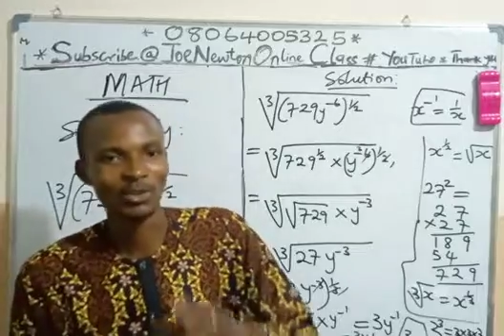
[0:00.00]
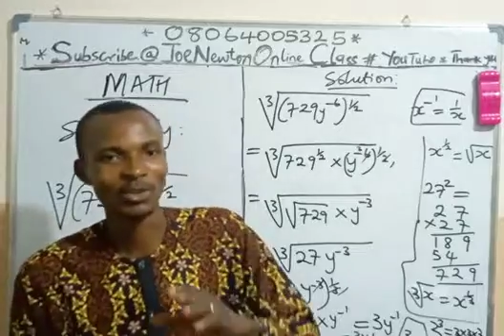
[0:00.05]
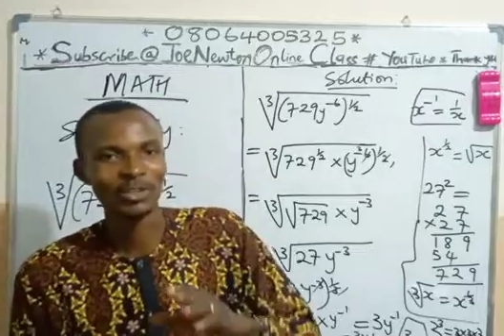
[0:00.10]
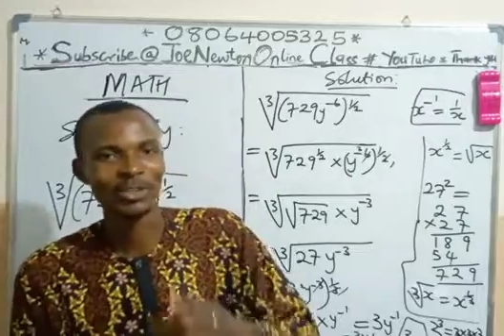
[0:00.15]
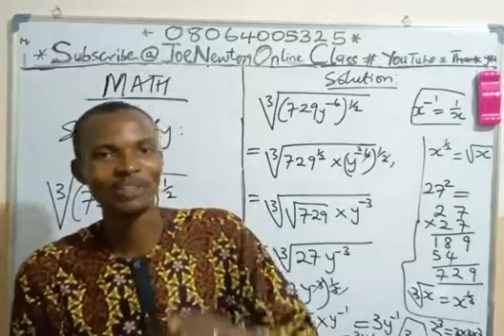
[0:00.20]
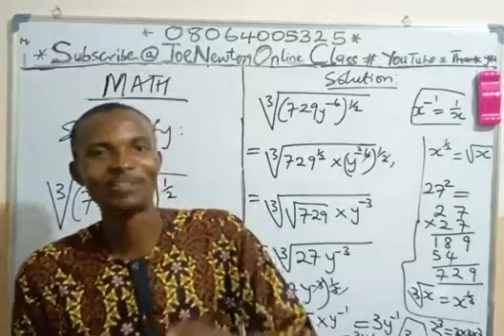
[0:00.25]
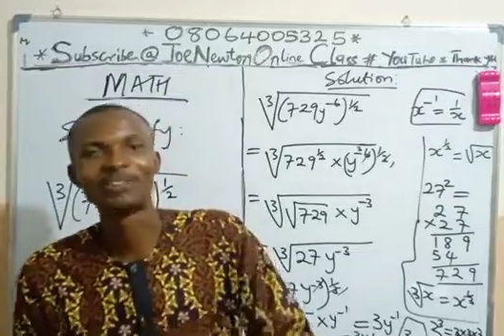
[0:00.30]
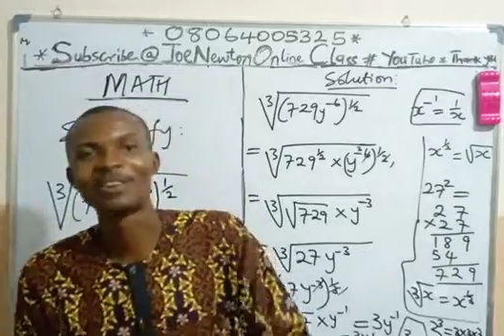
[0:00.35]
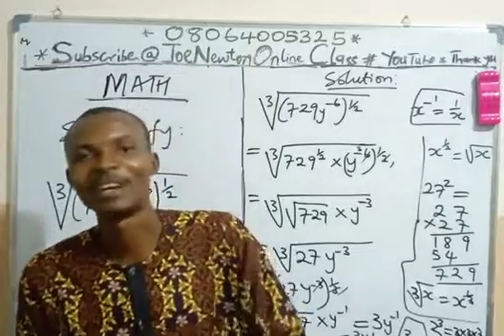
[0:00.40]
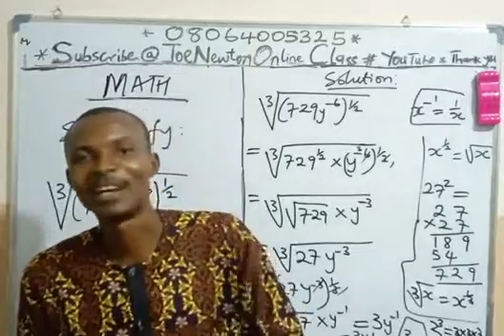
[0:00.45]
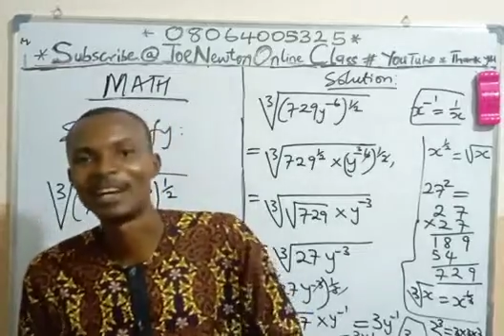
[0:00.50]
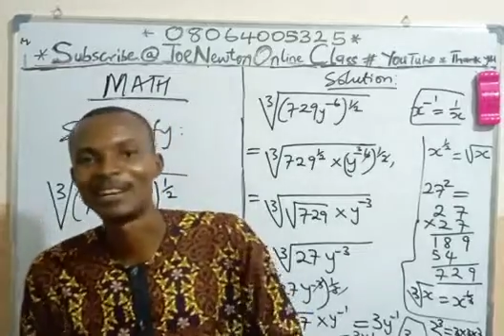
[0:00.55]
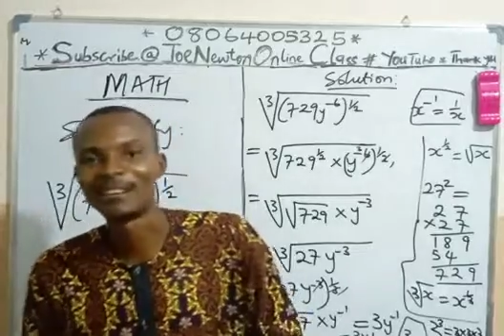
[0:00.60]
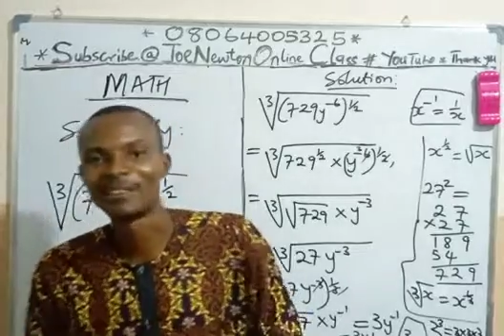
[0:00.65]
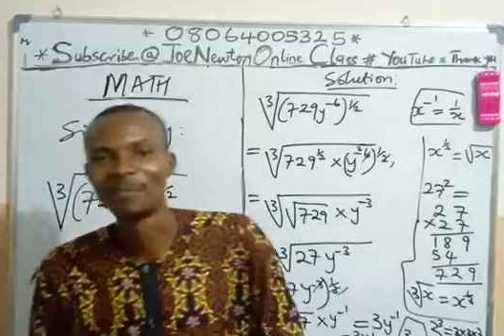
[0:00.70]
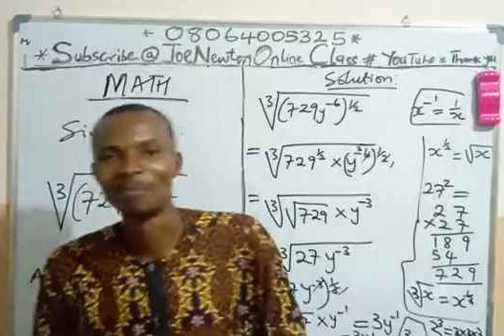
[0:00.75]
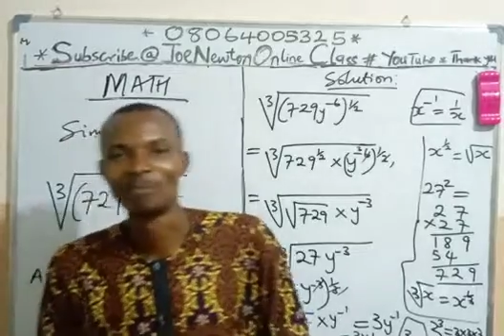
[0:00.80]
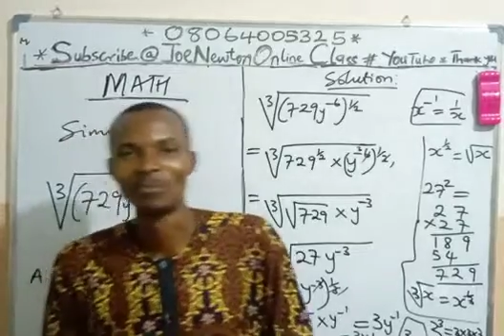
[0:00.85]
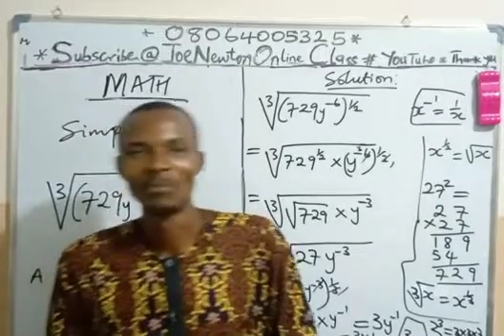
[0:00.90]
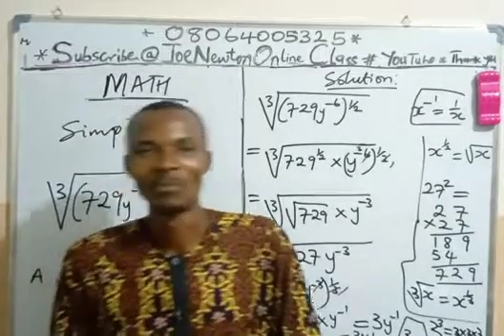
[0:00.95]
to this
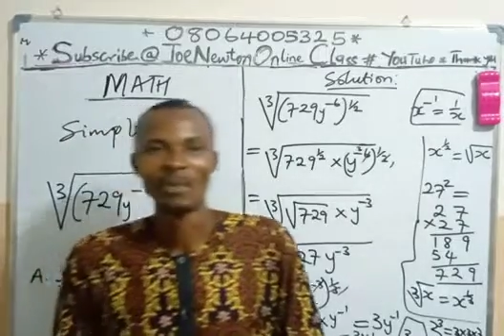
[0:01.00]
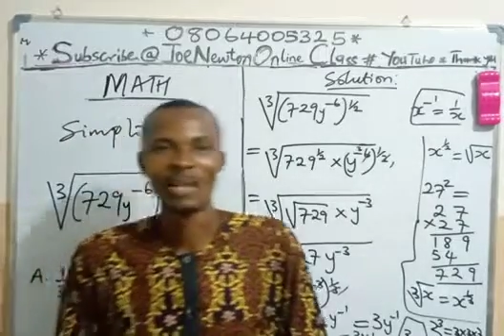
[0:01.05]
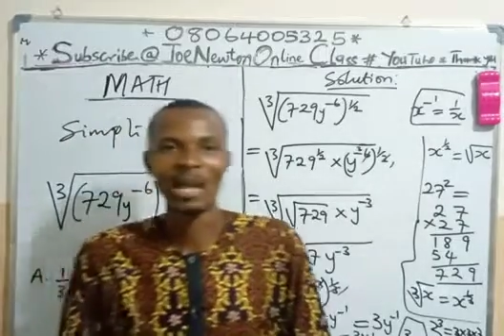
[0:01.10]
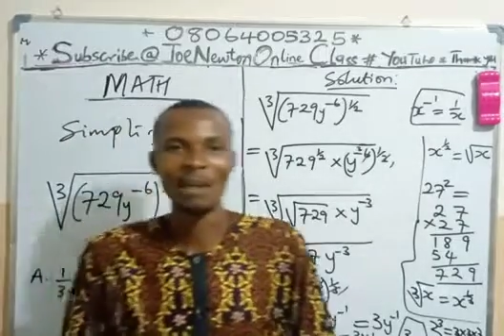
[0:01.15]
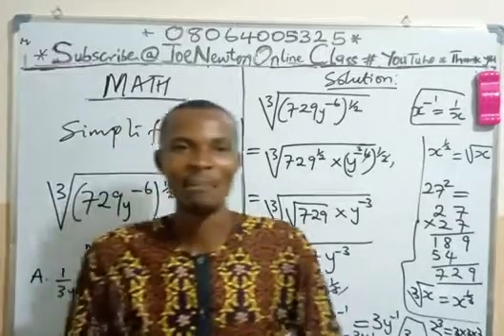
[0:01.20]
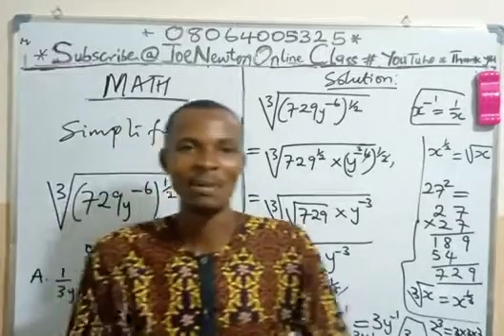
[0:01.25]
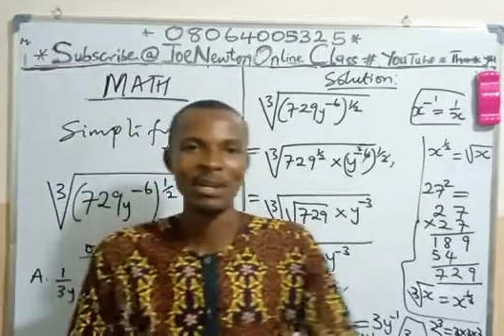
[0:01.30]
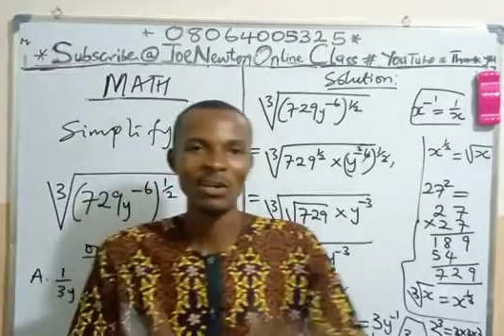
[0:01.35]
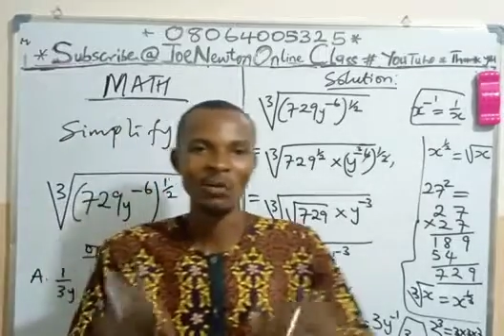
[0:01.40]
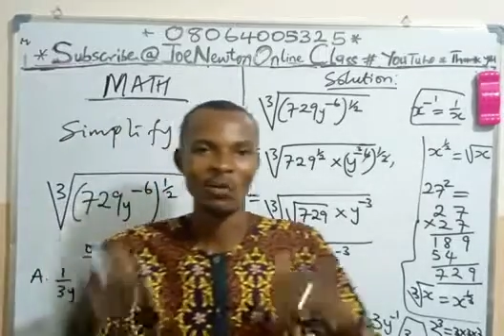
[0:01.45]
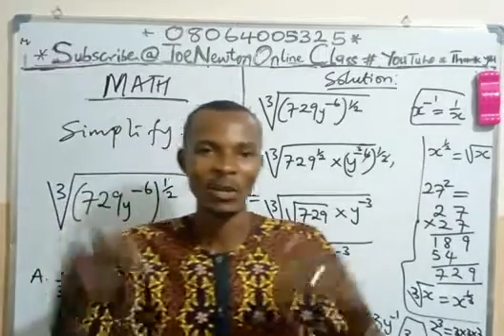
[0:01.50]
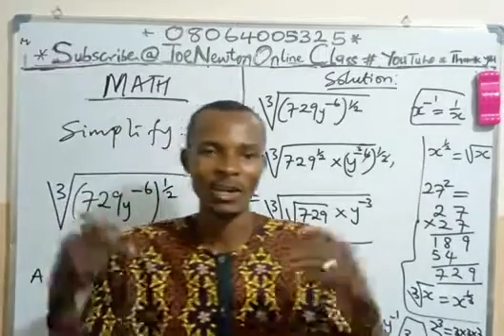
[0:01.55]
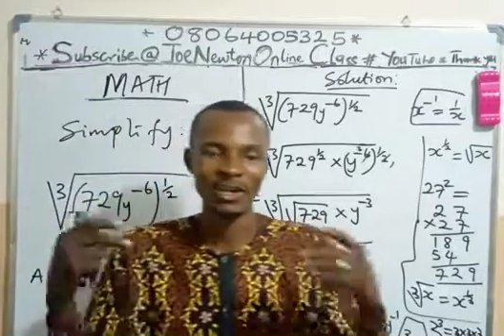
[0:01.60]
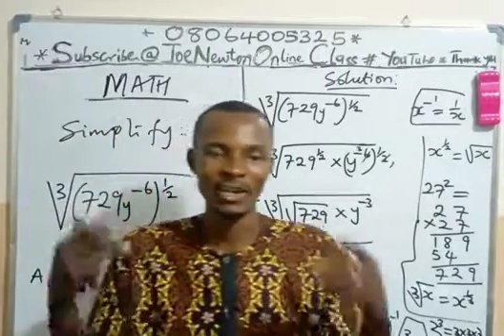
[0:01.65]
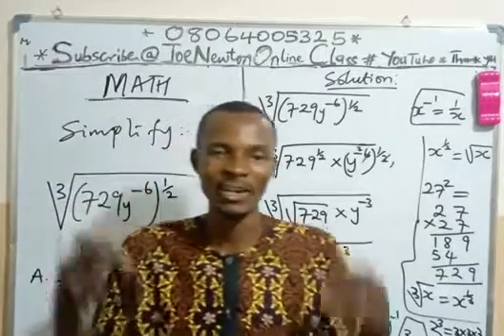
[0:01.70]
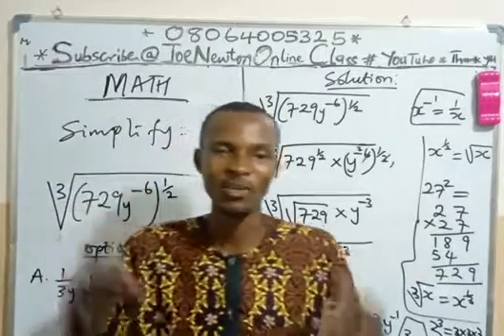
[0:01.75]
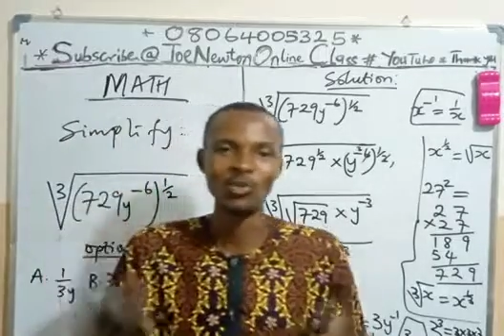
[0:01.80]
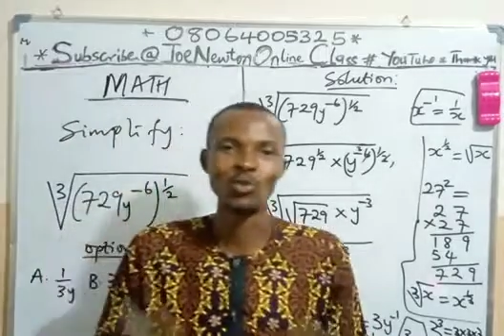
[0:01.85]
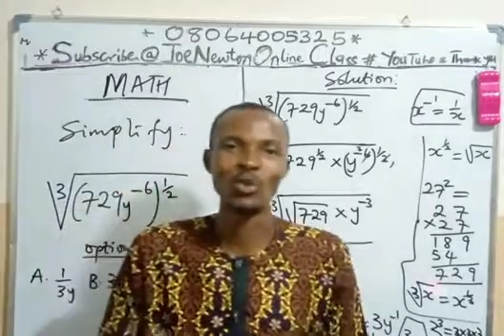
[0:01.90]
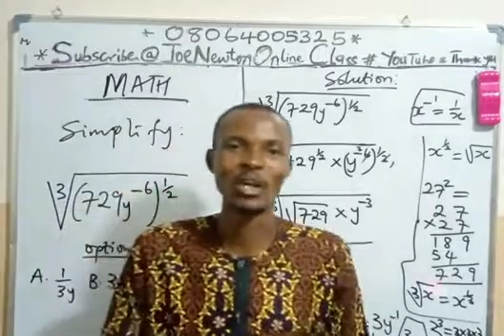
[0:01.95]
class. I believe with
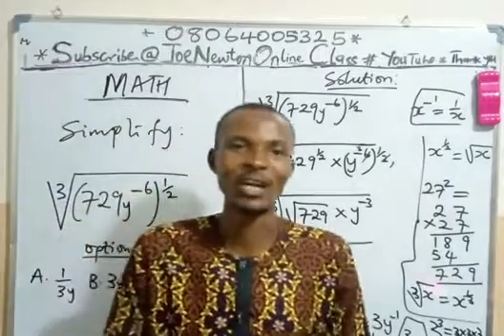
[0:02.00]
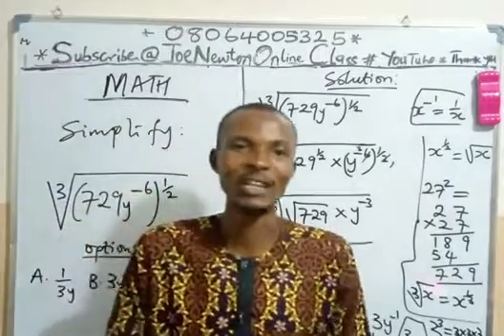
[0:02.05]
this you